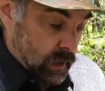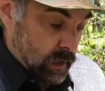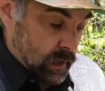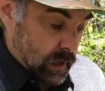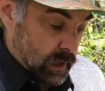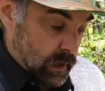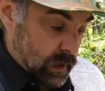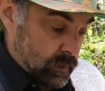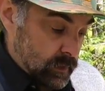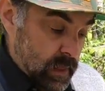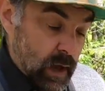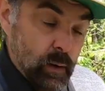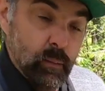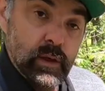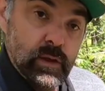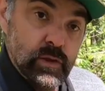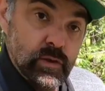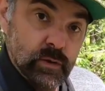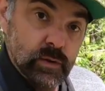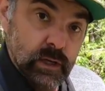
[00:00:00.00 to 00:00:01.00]
and that way
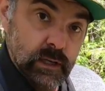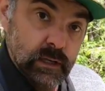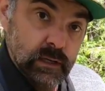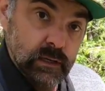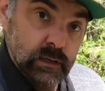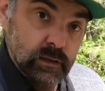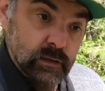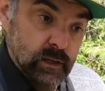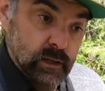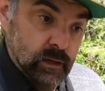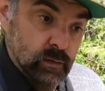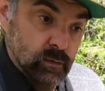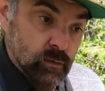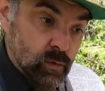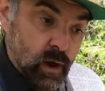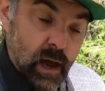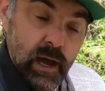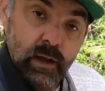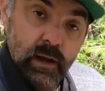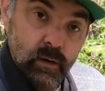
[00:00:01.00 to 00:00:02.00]
you can
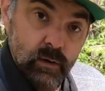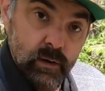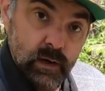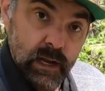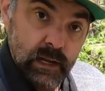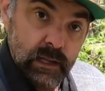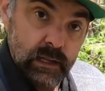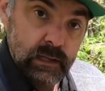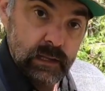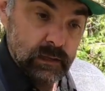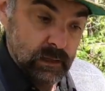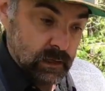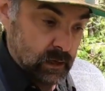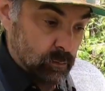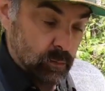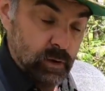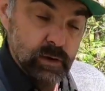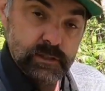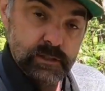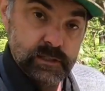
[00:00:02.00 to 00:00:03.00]
ride out any
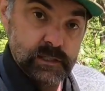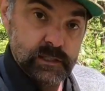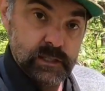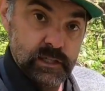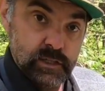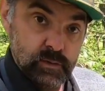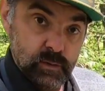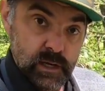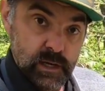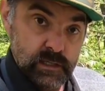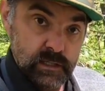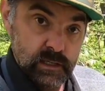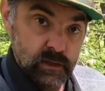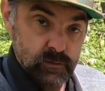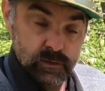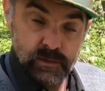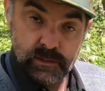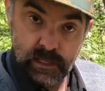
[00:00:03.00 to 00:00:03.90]
emergency situation if you're,